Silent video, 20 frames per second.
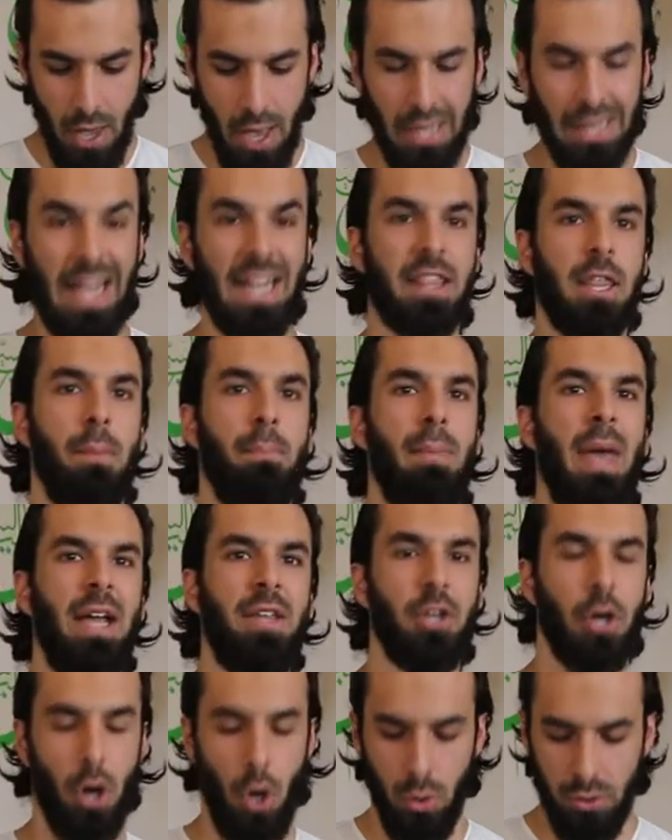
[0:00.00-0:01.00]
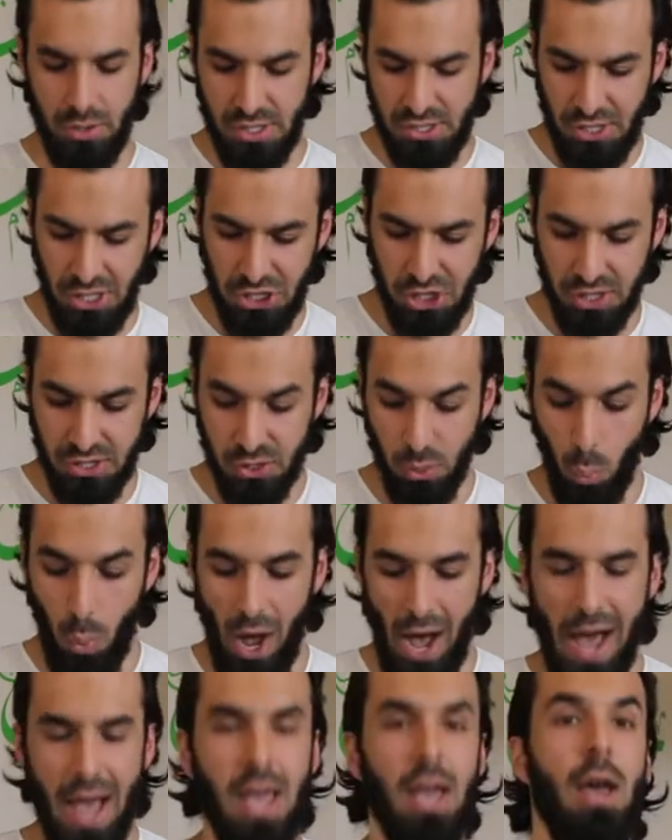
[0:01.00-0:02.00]
Let them make their own decisions.
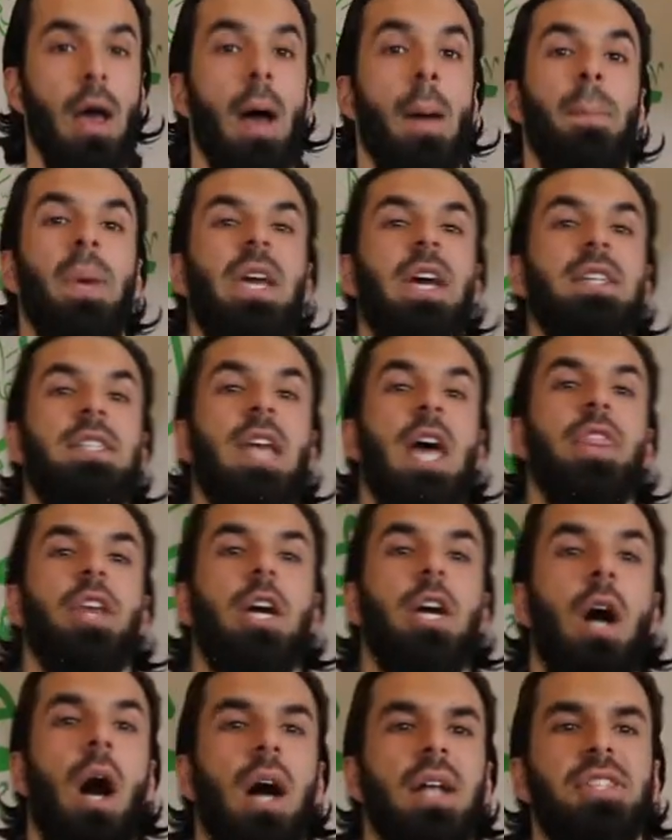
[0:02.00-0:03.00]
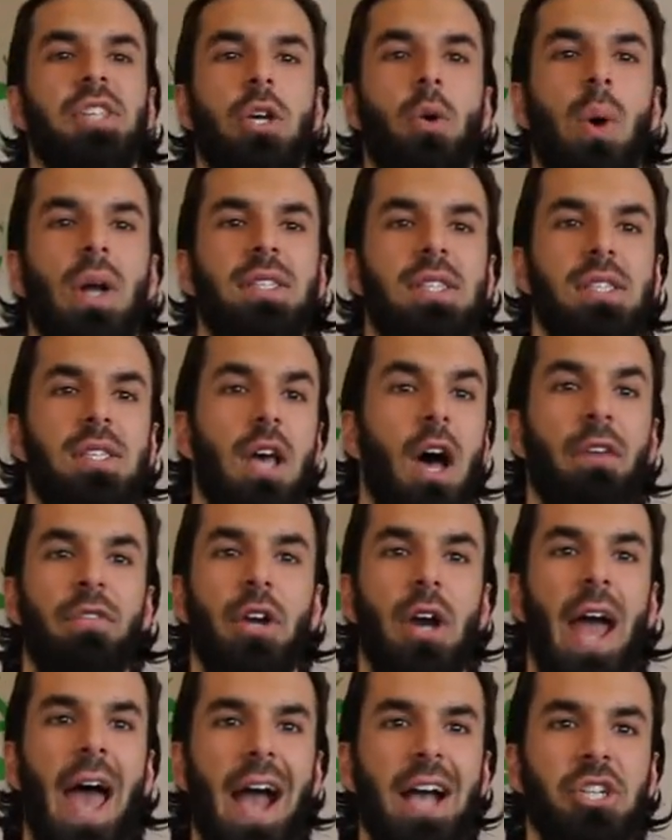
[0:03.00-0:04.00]
Why? Because then the consequences of
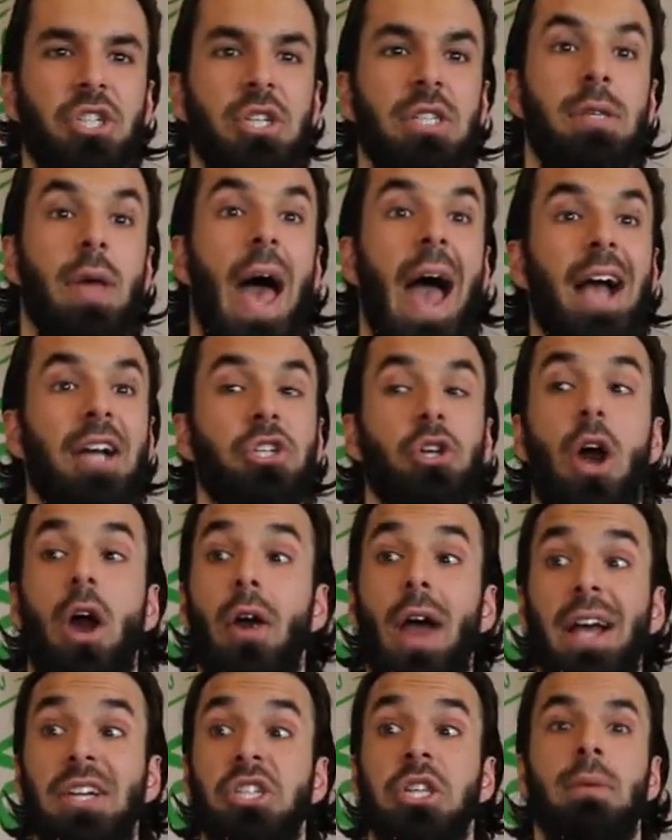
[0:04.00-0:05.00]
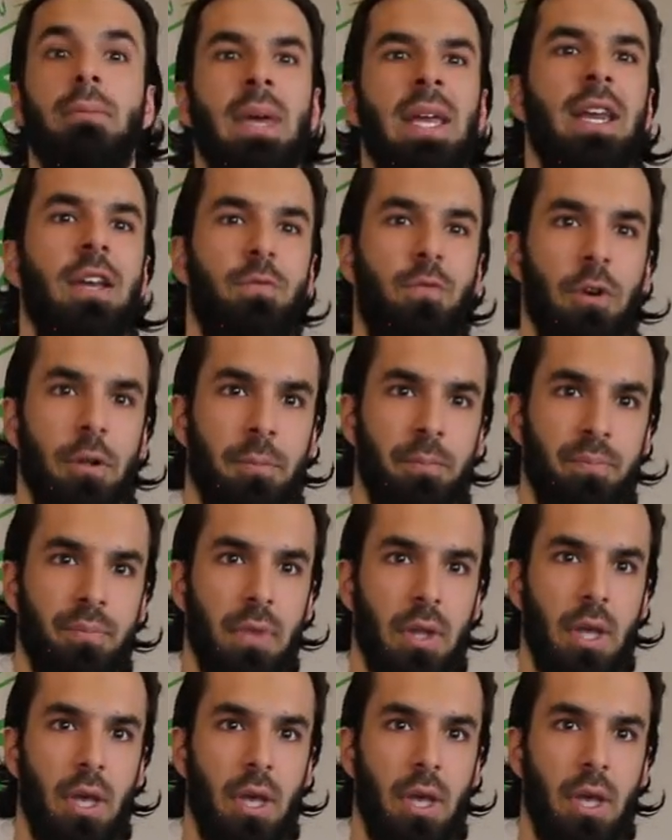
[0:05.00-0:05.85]
their actions are actually meaningful.